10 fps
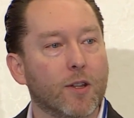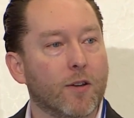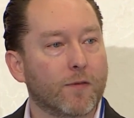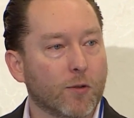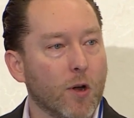
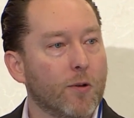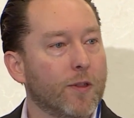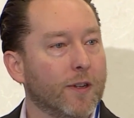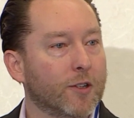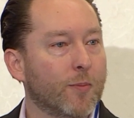of
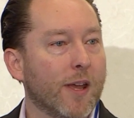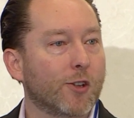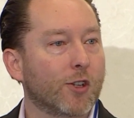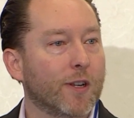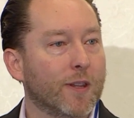growth and
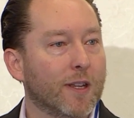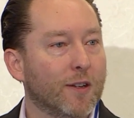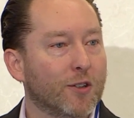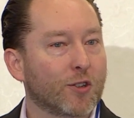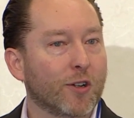expansion in the
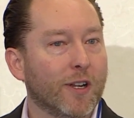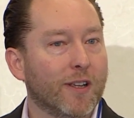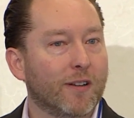industry,